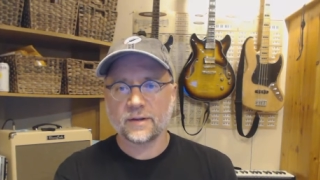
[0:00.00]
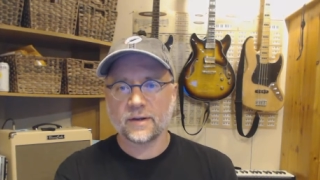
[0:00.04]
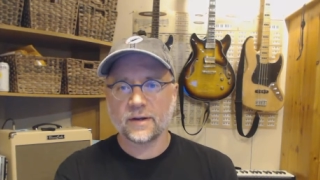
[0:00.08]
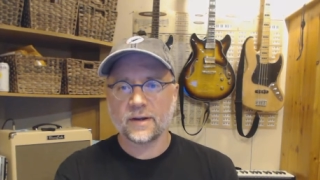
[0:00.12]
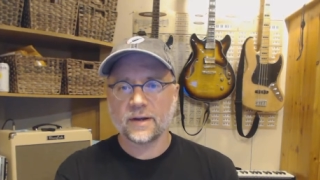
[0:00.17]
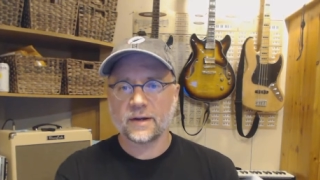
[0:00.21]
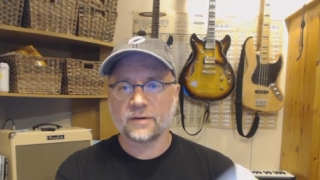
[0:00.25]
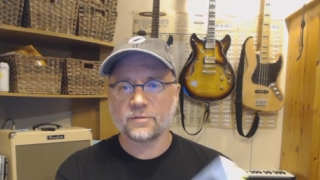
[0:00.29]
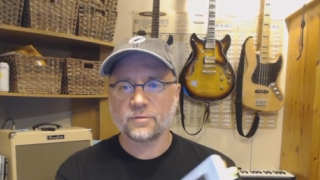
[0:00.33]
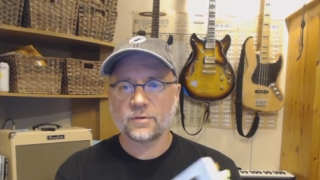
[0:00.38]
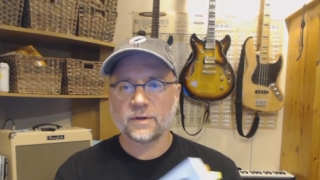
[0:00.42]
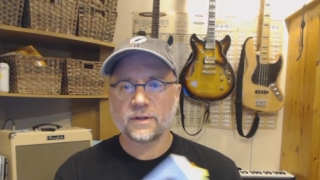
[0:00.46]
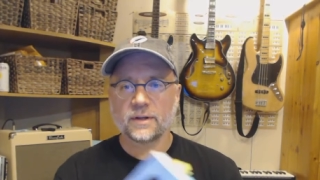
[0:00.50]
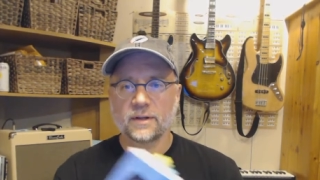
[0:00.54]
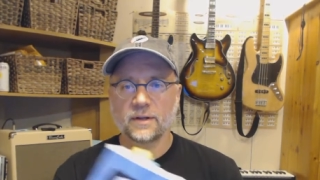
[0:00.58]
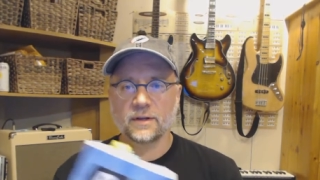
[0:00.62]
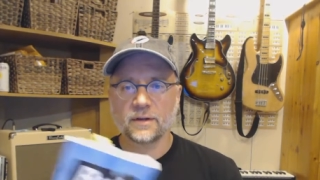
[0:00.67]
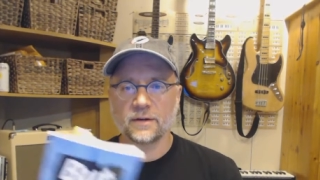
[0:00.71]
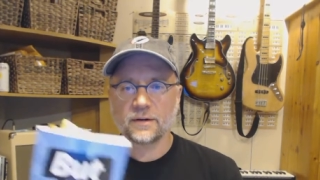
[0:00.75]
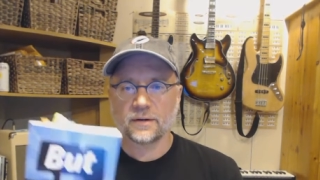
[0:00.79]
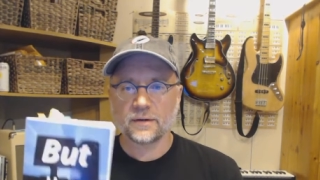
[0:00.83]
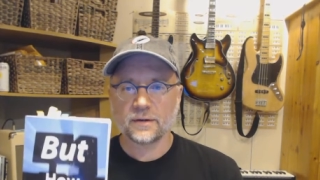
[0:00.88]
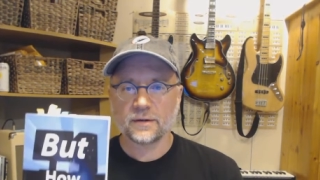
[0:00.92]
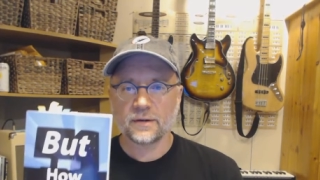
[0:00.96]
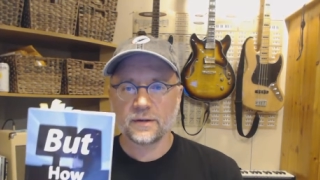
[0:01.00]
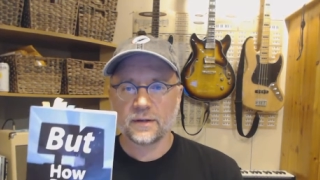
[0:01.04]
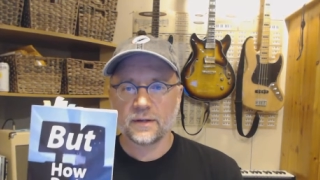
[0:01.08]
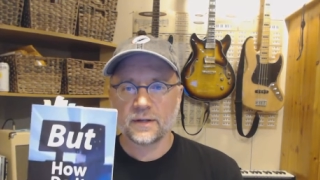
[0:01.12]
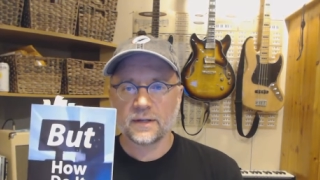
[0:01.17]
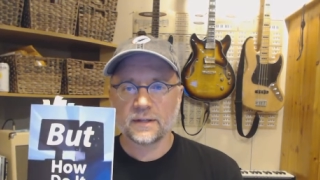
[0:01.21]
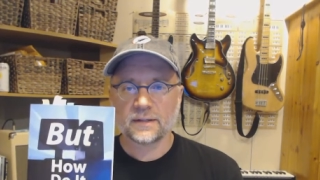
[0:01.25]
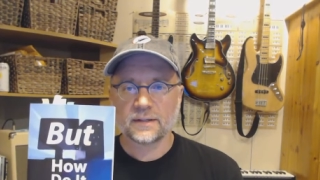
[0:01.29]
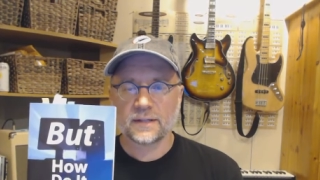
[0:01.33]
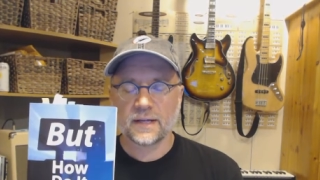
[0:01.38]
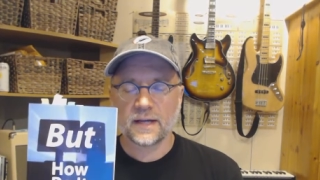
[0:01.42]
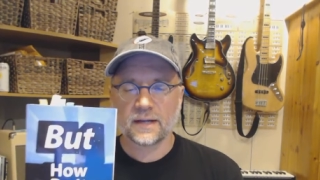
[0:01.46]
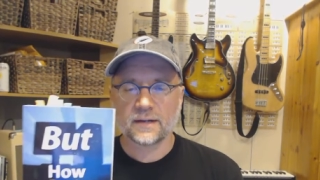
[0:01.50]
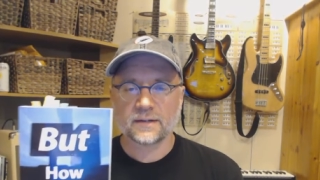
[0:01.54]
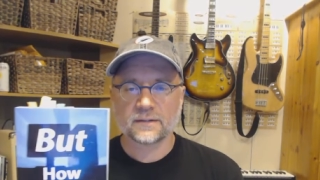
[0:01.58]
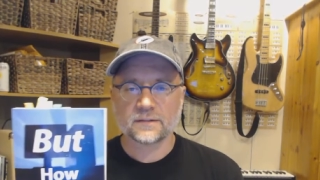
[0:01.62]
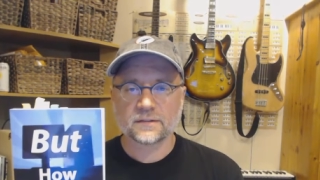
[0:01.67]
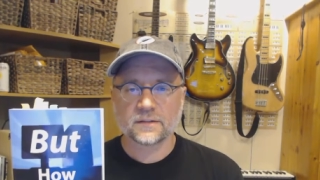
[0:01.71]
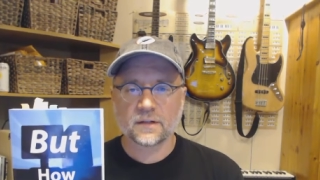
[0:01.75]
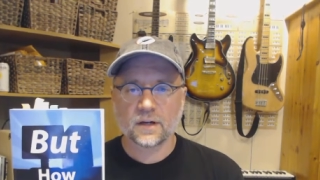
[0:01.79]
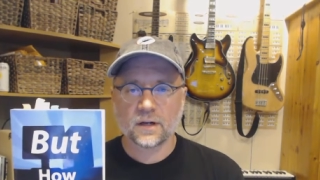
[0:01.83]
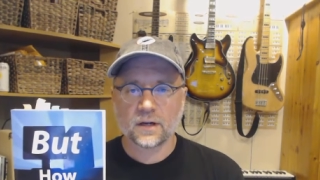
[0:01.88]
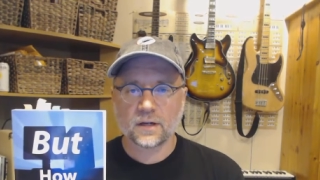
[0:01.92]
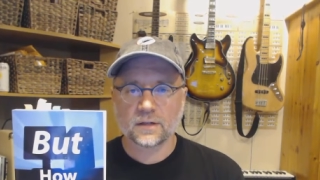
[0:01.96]
that I have right here that
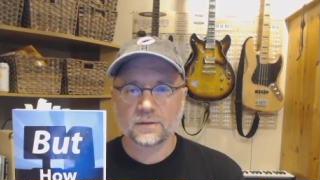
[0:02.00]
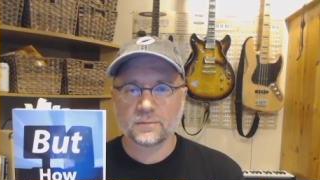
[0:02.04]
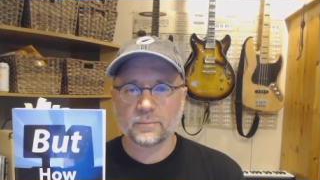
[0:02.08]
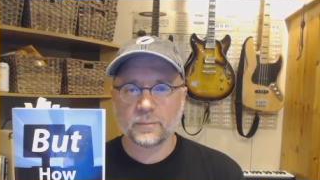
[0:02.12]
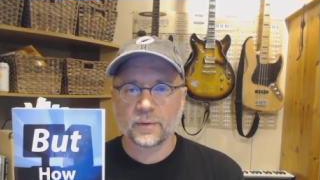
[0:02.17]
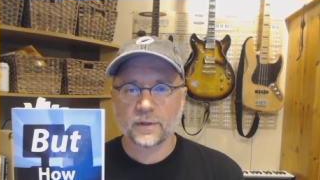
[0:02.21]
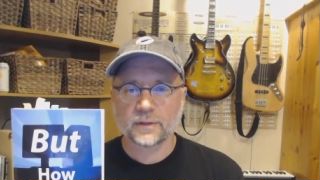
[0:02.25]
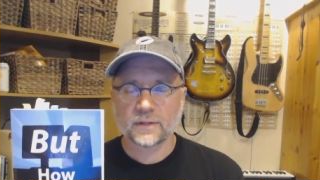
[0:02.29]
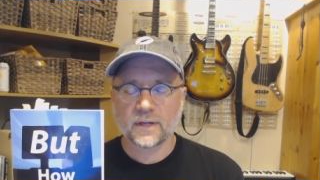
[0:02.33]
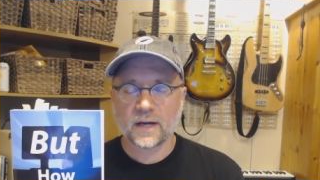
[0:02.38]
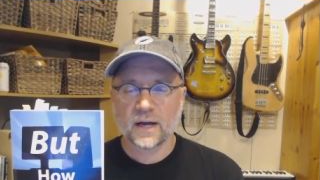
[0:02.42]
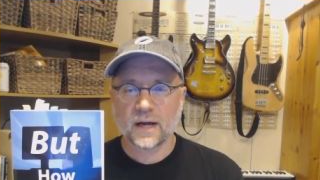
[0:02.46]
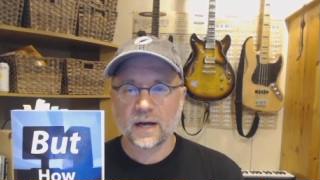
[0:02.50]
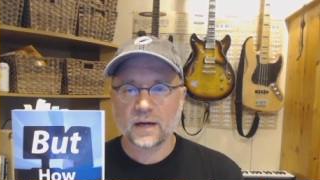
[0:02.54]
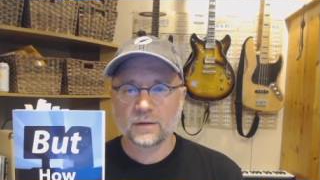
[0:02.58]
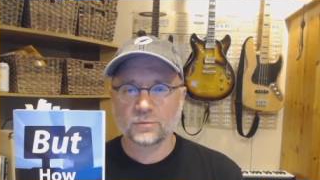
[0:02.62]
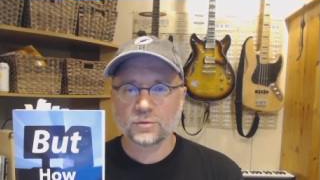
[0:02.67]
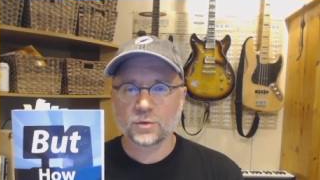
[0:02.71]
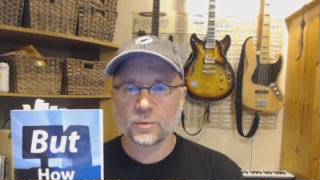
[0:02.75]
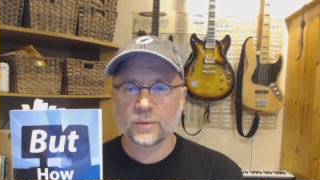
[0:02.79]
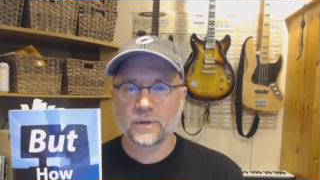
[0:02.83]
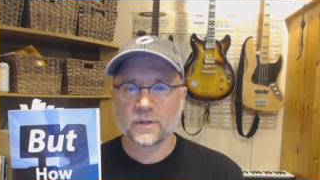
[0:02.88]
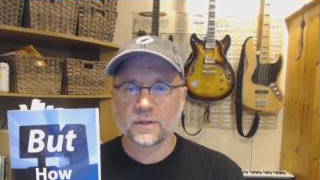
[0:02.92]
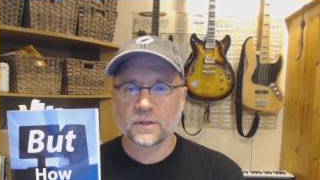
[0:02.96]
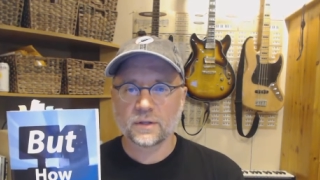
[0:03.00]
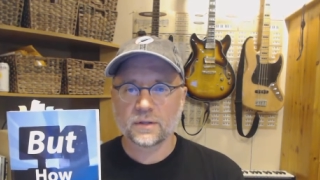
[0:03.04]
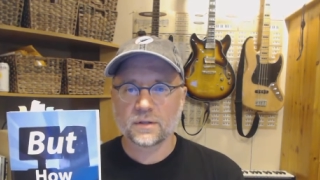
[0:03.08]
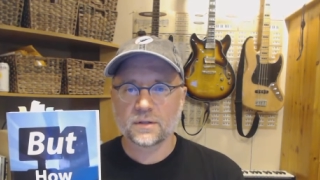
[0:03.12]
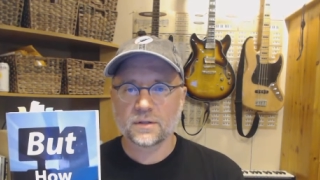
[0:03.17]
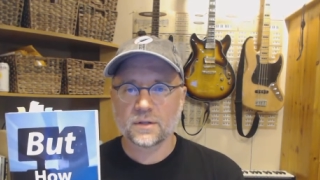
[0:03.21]
is called But How Do It